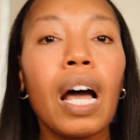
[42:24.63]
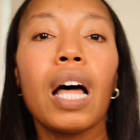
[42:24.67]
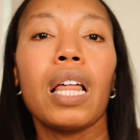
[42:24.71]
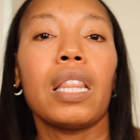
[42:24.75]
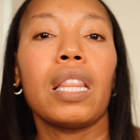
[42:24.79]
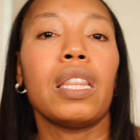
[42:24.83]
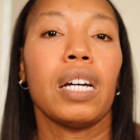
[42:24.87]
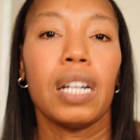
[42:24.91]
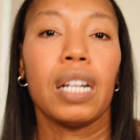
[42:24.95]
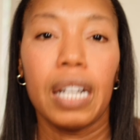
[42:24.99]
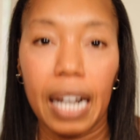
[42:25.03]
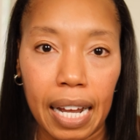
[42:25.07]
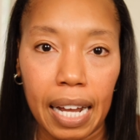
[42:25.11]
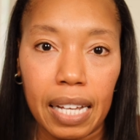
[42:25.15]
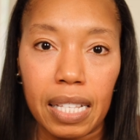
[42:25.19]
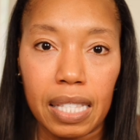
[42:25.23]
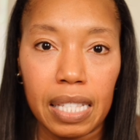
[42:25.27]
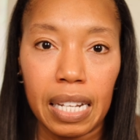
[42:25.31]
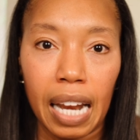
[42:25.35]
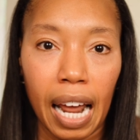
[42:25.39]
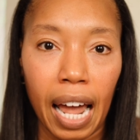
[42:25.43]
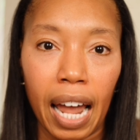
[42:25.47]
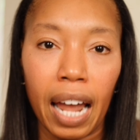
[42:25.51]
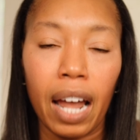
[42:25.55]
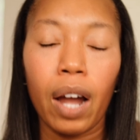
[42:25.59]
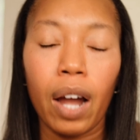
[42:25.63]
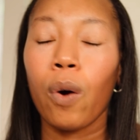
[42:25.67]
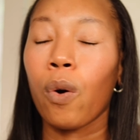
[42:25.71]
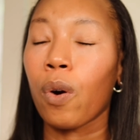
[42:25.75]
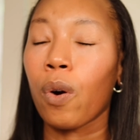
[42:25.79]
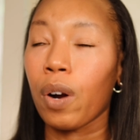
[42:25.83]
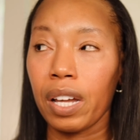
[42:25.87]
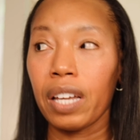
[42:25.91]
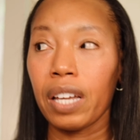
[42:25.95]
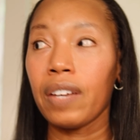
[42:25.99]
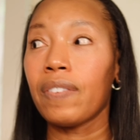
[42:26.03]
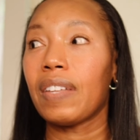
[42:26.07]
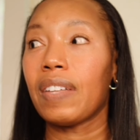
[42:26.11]
the next day
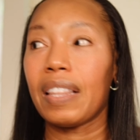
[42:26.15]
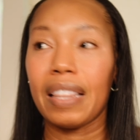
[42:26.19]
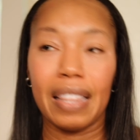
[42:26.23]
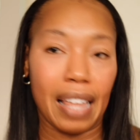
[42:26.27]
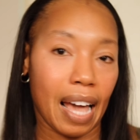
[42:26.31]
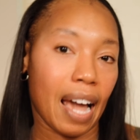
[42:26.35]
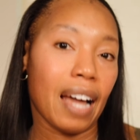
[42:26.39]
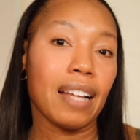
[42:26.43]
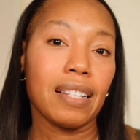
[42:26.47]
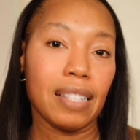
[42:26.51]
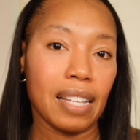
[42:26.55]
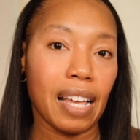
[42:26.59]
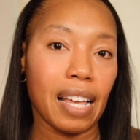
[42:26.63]
or even that